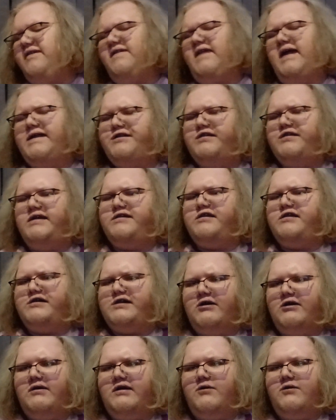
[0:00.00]
that's
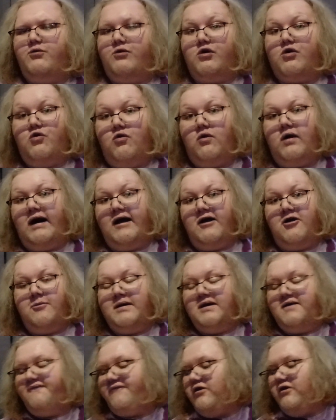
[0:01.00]
necessarily a
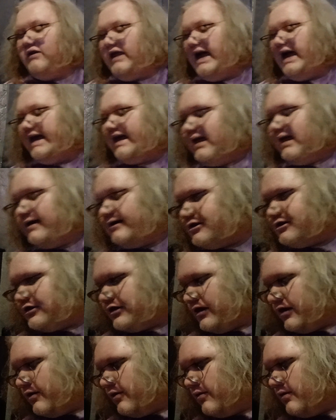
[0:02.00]
requirement for liking a
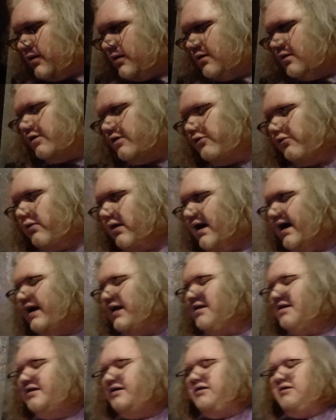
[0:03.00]
show, right?
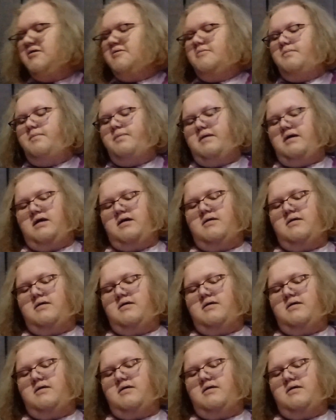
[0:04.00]
But